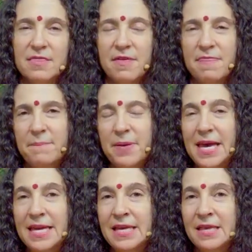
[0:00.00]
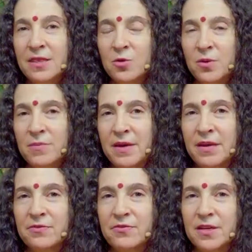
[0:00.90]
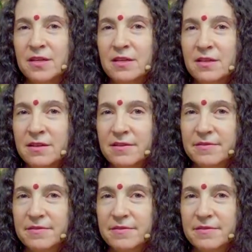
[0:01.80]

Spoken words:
than the pain that we may feel